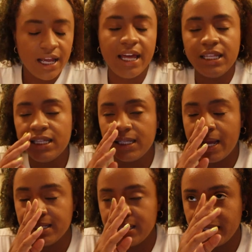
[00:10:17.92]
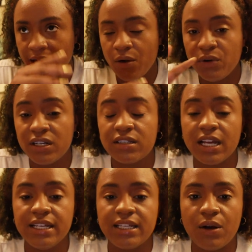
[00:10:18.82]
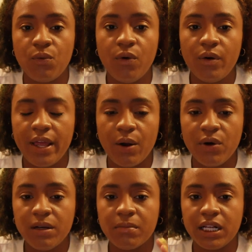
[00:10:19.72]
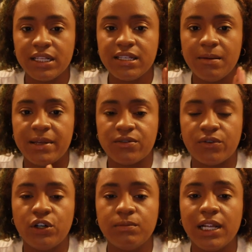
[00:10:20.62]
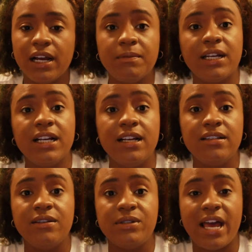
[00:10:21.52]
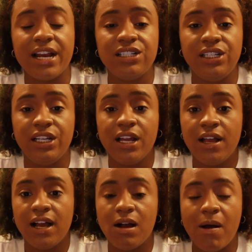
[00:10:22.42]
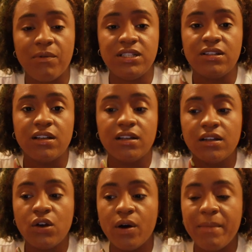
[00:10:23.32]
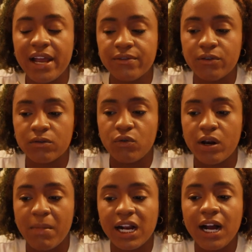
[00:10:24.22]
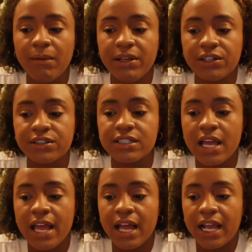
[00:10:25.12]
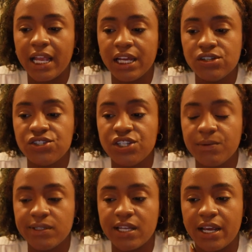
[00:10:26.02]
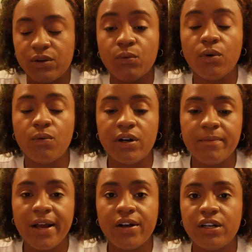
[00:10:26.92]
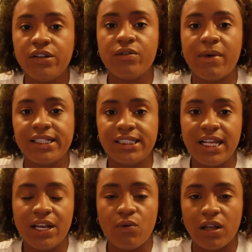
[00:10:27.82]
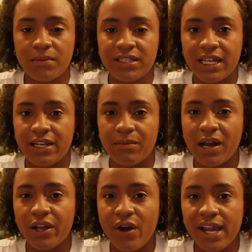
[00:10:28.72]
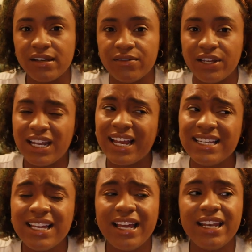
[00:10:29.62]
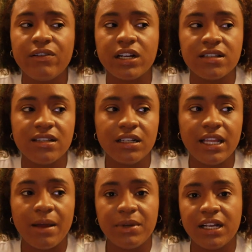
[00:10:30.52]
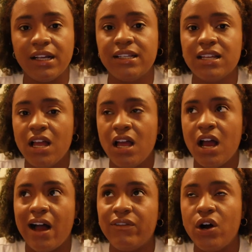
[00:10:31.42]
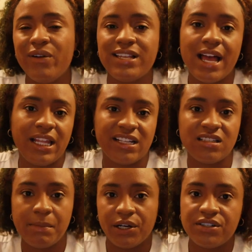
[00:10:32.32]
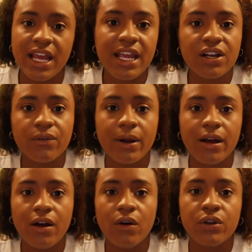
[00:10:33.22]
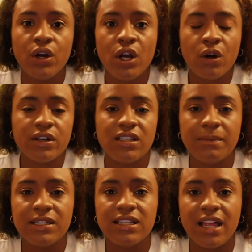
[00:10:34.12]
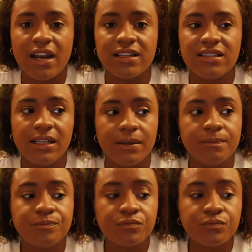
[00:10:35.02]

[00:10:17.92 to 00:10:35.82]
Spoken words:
And then the last thing that I want to discuss, and I want to bring this up as a roadblock, because it was actually, I was going back and forth with one of my commenters, and she was like, well, what am I going to do with my snake while I'm setting up Bioactive? And I guess I had never considered that, because I've always had like a spare tank around or something to that extent.